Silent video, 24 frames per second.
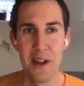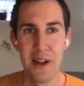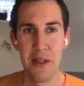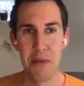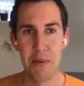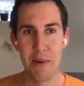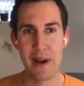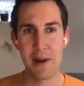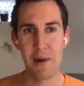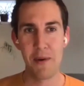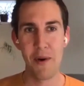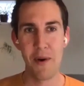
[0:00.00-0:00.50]

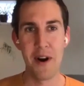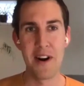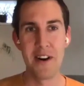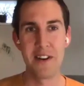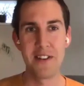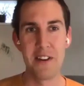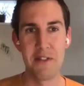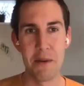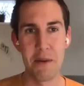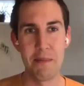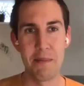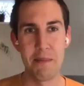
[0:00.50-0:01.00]
three
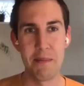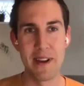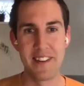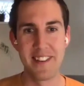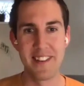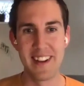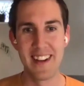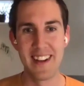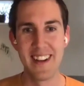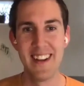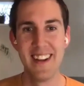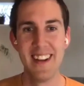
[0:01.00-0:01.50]
quarters of your
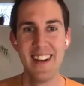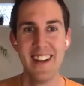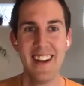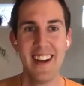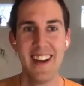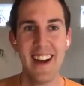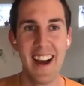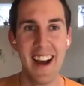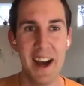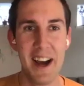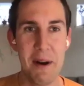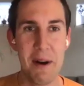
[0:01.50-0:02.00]
PhD,
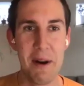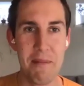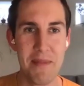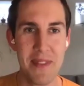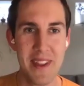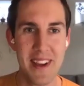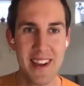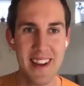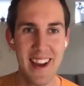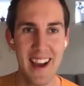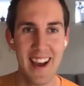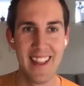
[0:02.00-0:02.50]
um,
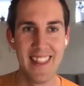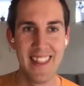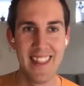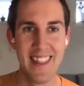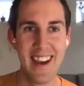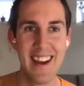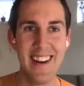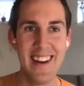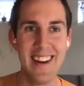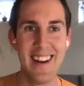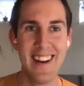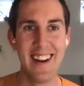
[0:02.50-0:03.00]
and
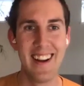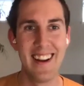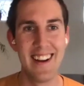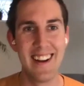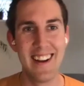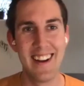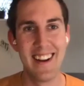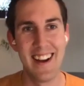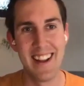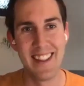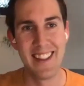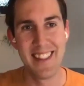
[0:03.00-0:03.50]
then uh,
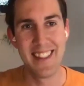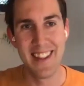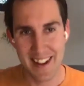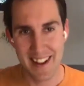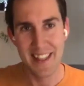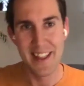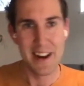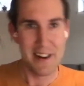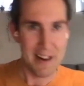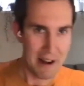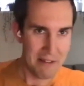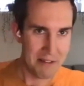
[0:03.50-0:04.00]
and, th
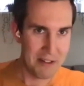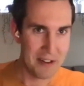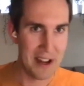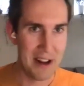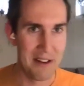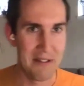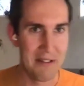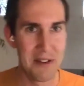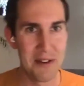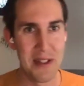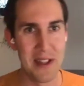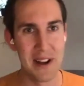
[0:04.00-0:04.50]
and then you have to
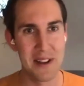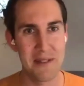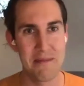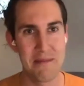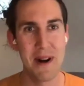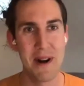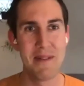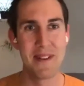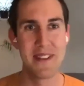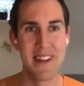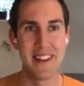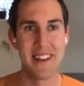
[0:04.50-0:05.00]
kind of do the
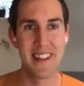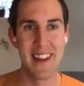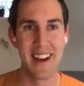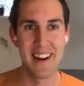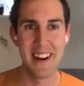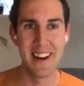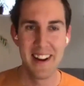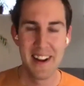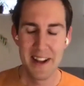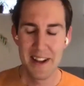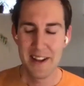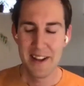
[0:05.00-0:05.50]
experiments at the end.